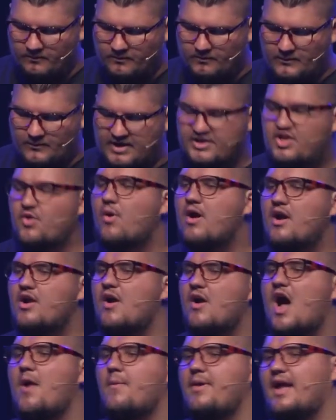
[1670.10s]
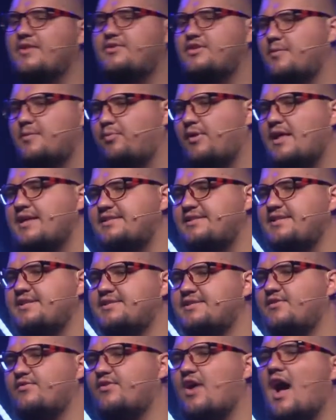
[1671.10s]
And you want to know how we get to the
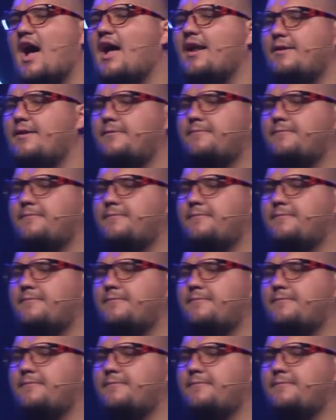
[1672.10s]
blessings of God?